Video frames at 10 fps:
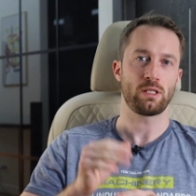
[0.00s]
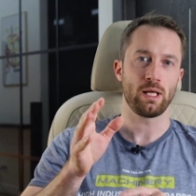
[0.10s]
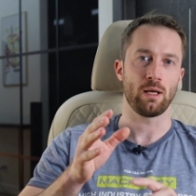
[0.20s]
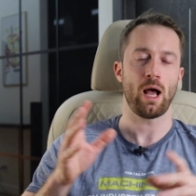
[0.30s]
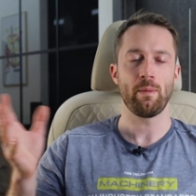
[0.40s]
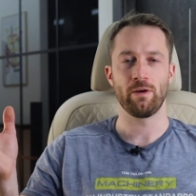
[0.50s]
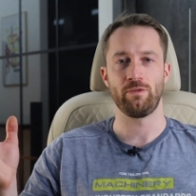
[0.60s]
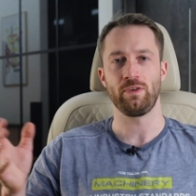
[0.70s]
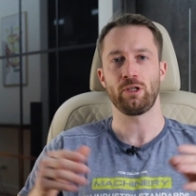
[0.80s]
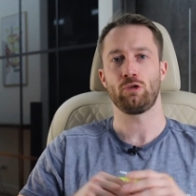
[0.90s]
Still, I'm a
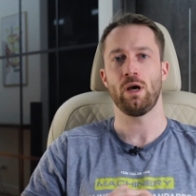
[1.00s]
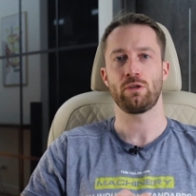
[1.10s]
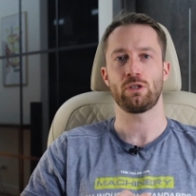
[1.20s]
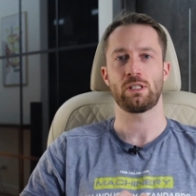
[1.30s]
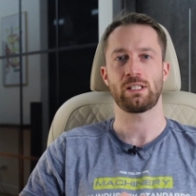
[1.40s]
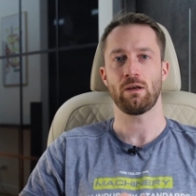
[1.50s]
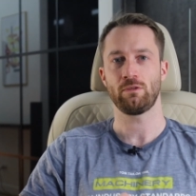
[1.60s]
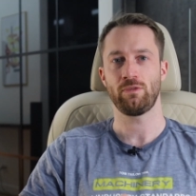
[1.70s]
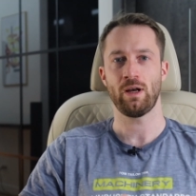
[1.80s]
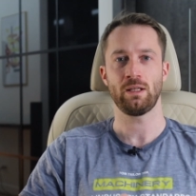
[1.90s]
V2 engine
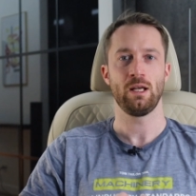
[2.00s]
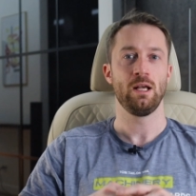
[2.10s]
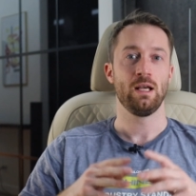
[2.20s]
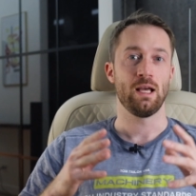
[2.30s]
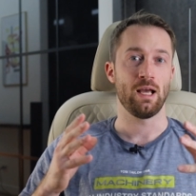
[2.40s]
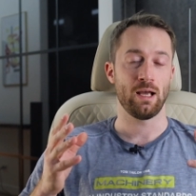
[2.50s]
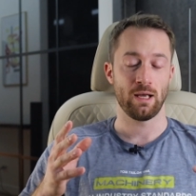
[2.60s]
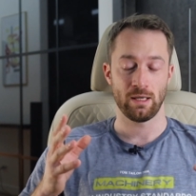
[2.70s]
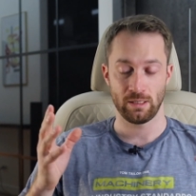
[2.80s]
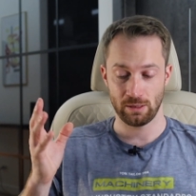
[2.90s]
sound fan,
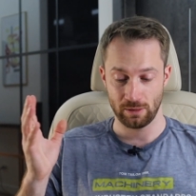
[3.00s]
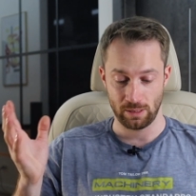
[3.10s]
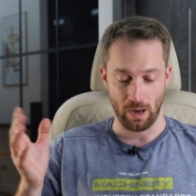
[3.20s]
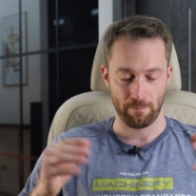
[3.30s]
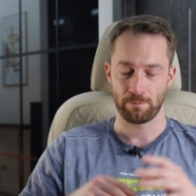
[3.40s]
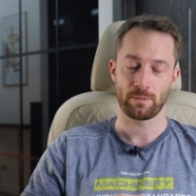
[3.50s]
and yeah.